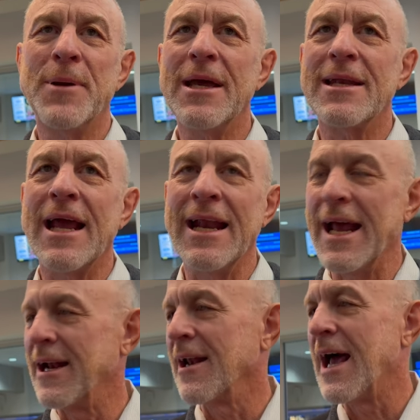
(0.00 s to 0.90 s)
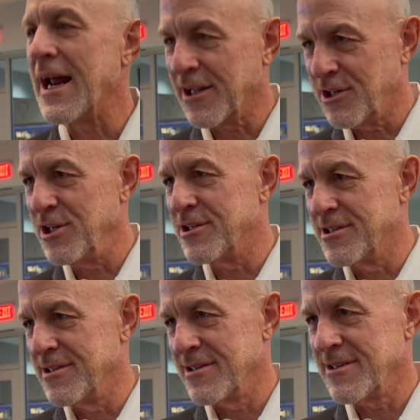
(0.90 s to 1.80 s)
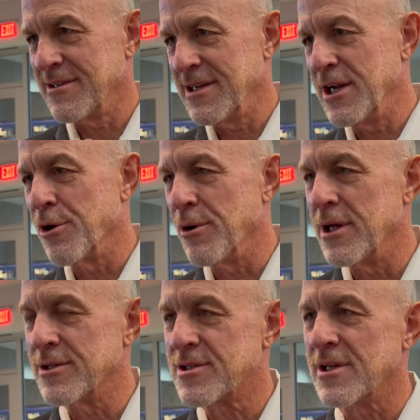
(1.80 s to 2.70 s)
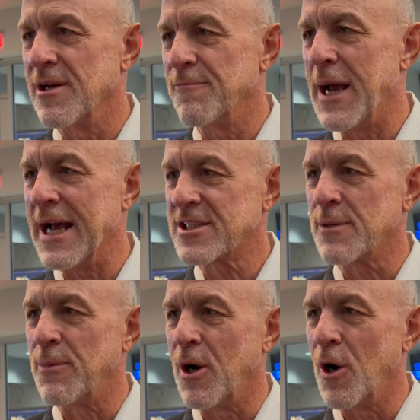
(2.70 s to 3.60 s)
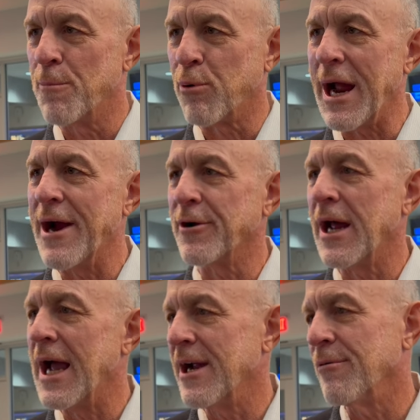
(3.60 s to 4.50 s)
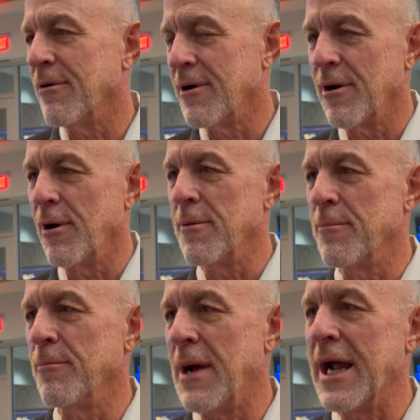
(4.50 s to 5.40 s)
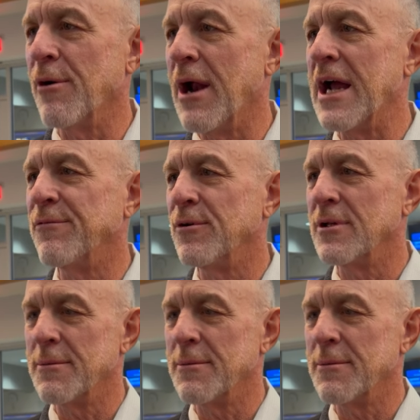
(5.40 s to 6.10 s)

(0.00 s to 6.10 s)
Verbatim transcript: Pitt had had a lot of good eras of basketball prior to I, uh, my arrival.